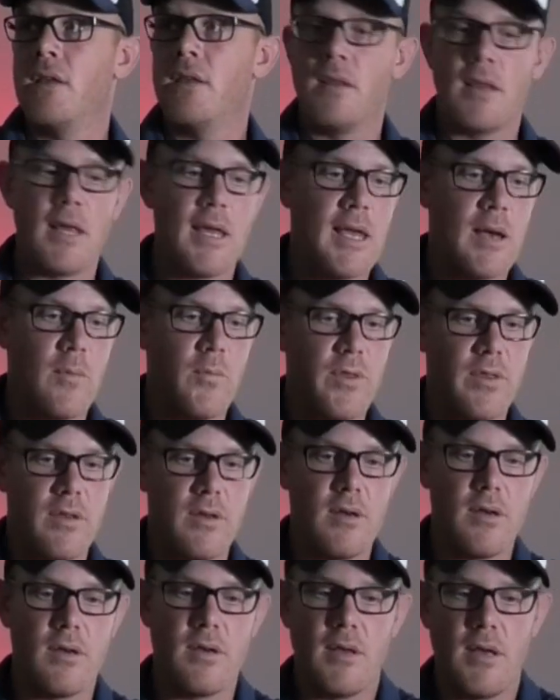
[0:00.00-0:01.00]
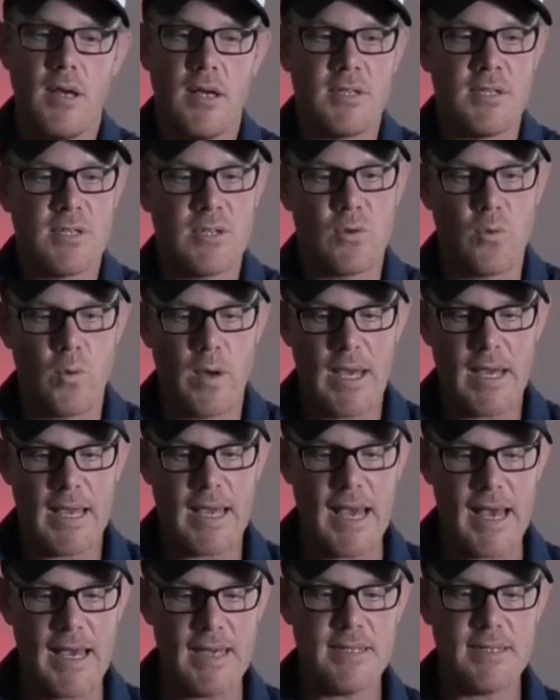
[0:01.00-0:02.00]
they come with a square
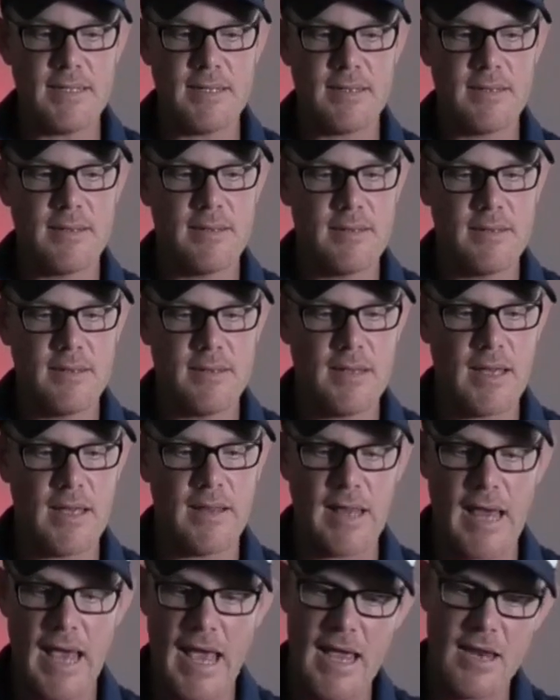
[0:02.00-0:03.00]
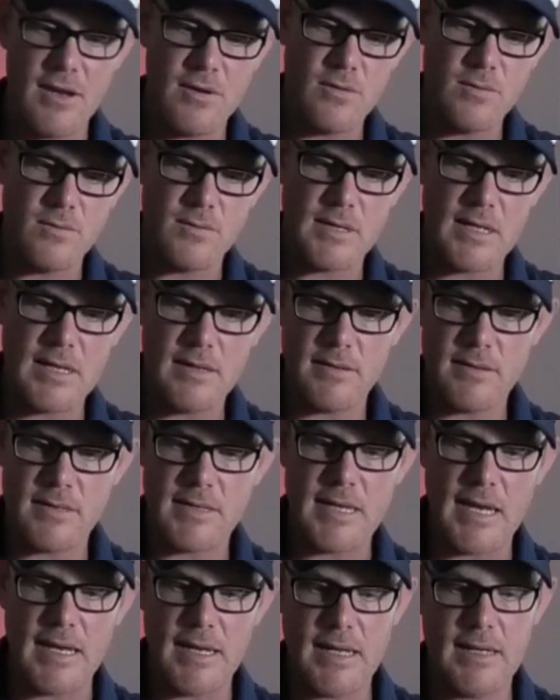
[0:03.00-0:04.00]
case and the handles
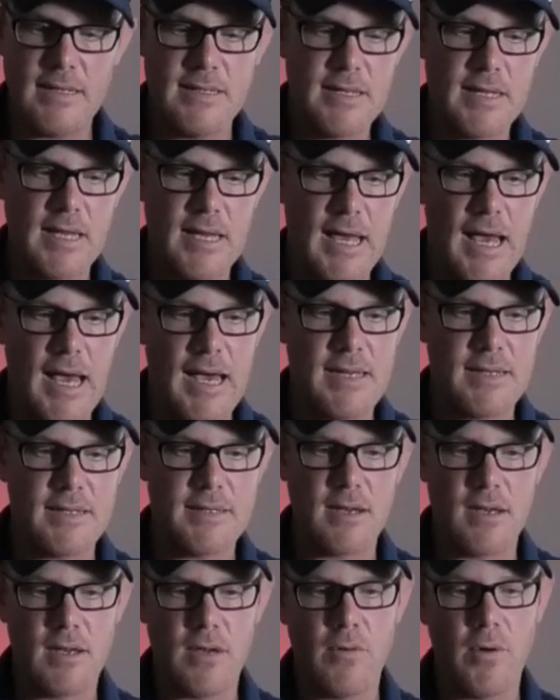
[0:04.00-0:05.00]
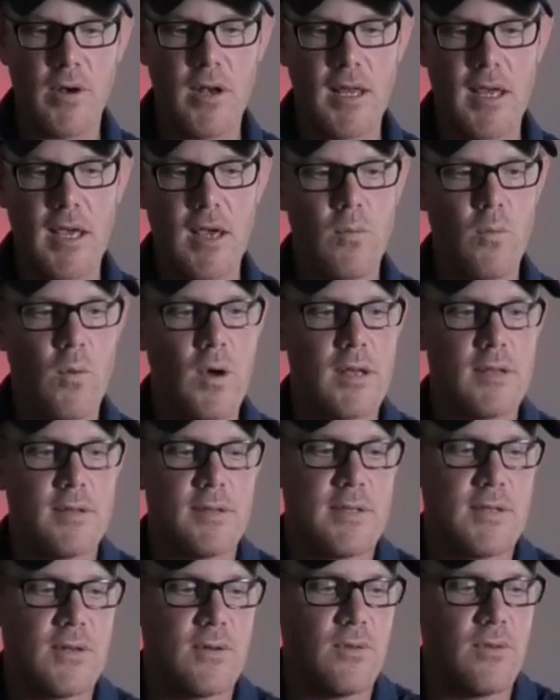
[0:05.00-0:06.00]
set into the case, so you only get 1,
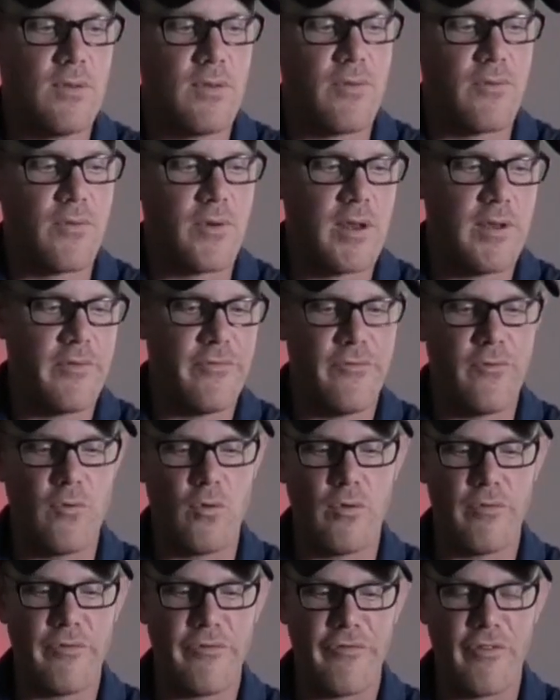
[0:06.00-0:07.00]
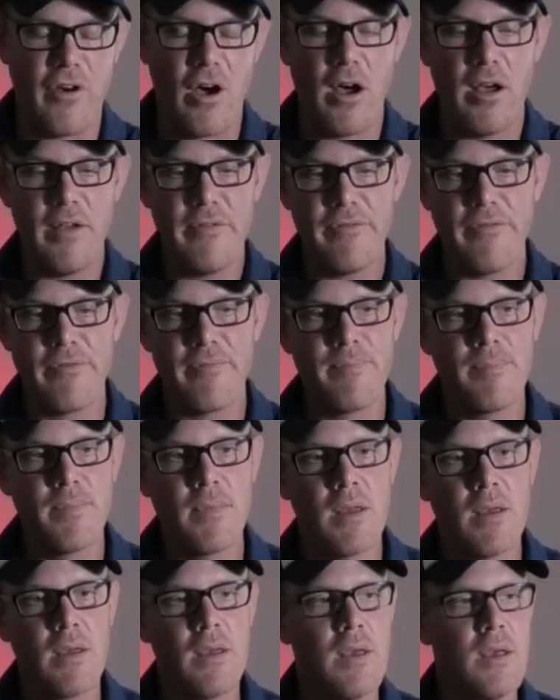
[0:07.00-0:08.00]
2, 3, 4, 5
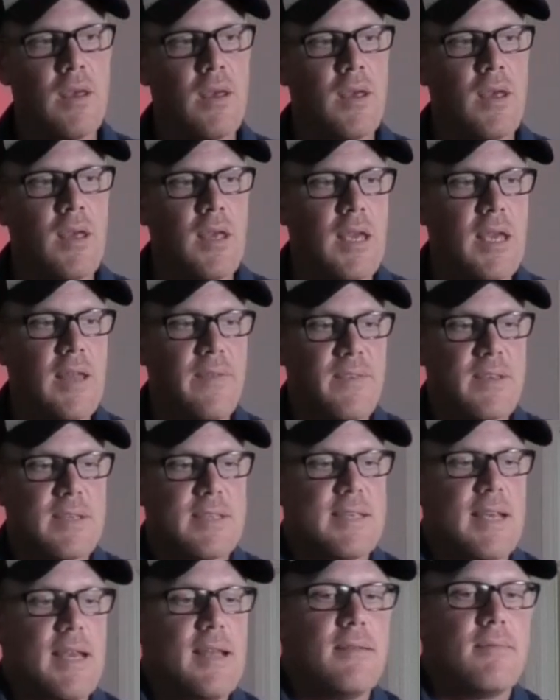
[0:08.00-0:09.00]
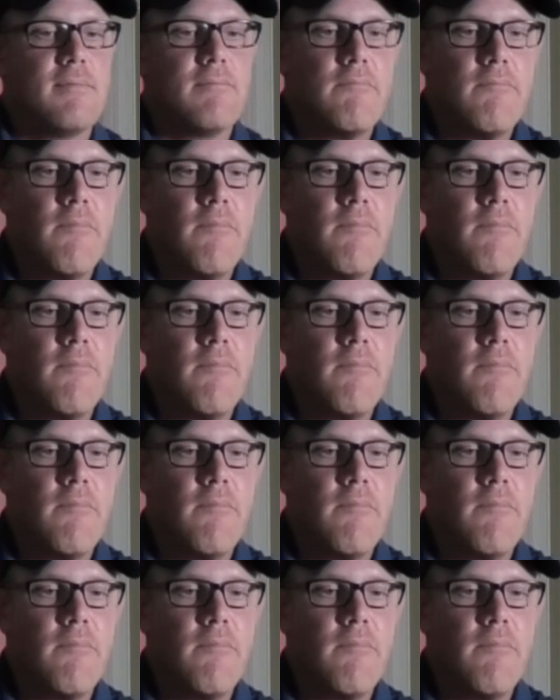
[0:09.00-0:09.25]
in the set.